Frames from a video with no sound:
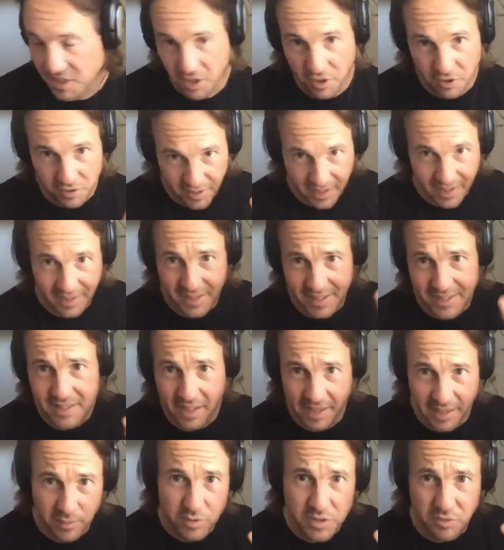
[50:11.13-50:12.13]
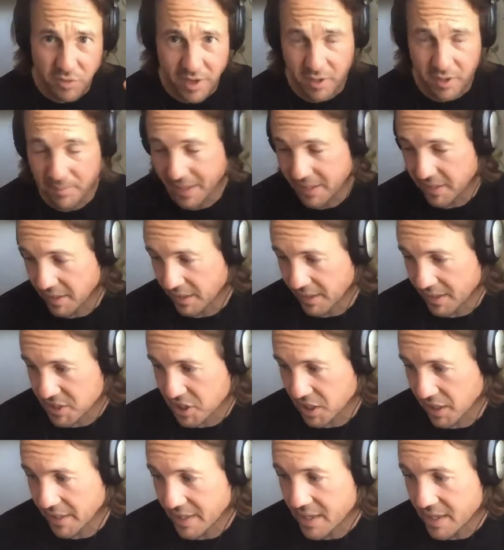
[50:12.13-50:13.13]
So uh, he he was recommending
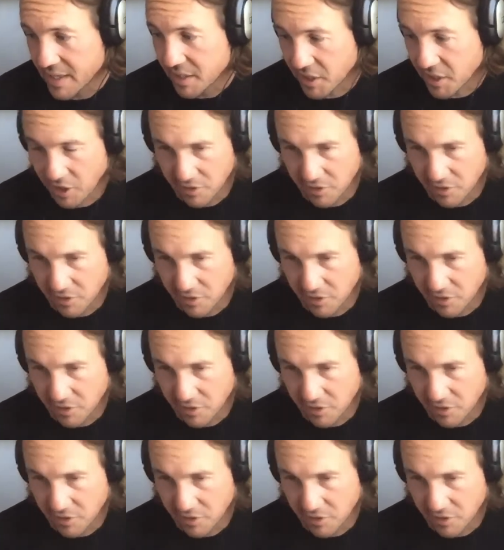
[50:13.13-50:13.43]
initially